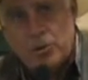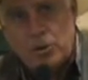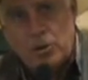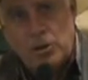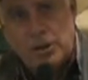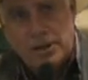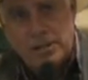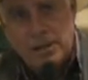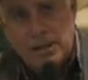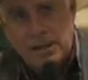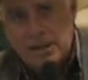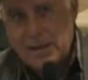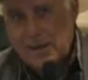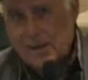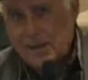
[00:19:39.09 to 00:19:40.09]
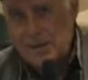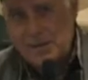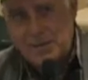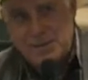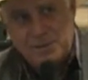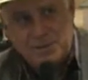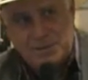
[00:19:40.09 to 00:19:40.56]
going to look at me like, are
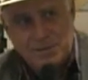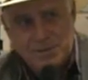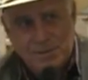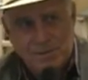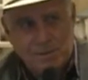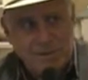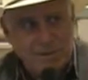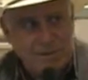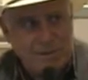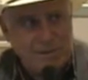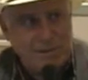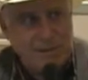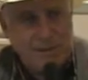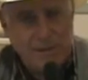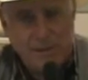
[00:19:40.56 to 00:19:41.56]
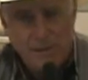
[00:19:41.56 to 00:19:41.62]
you crazy?